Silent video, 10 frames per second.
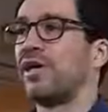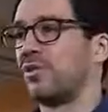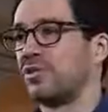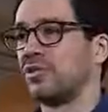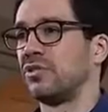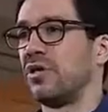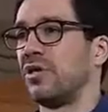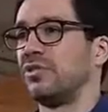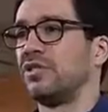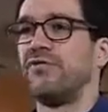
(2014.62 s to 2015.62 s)
of thousands of
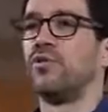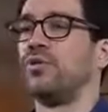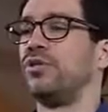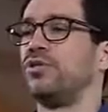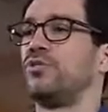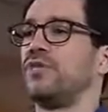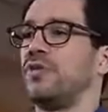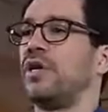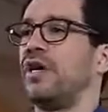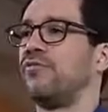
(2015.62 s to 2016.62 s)
dollars in 4 years of
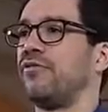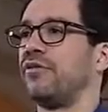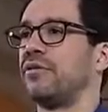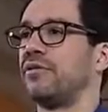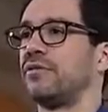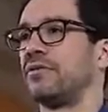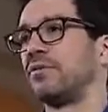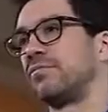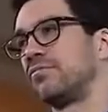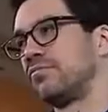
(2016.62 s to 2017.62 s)
your life,
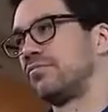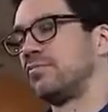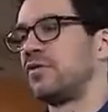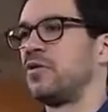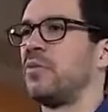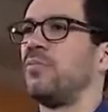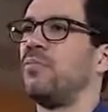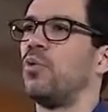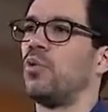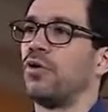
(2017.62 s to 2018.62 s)
or
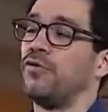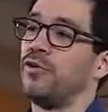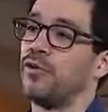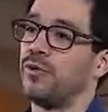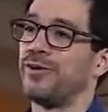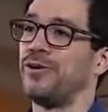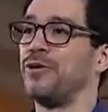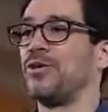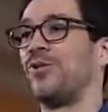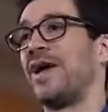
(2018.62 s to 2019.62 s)
more if you go to
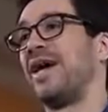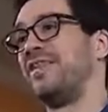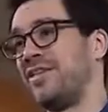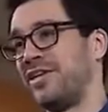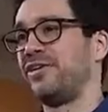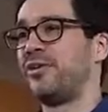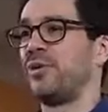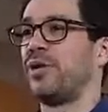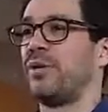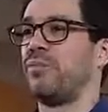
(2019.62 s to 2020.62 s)
undergrad and then you
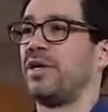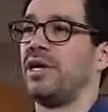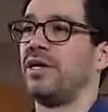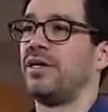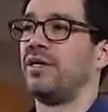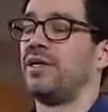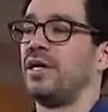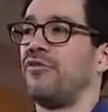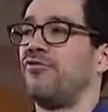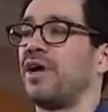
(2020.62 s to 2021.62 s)
go to an MBA.
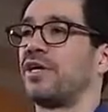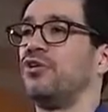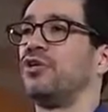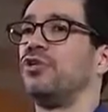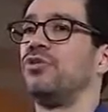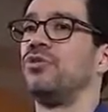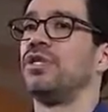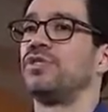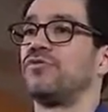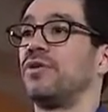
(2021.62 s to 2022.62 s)
In fact, you can do
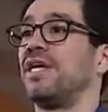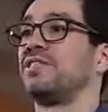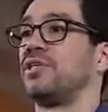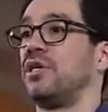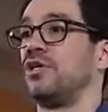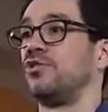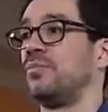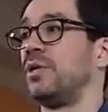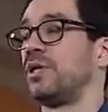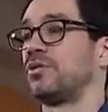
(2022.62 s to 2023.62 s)
this for less than
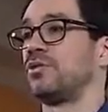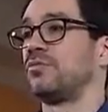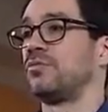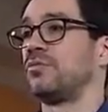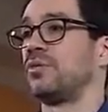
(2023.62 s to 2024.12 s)
$100.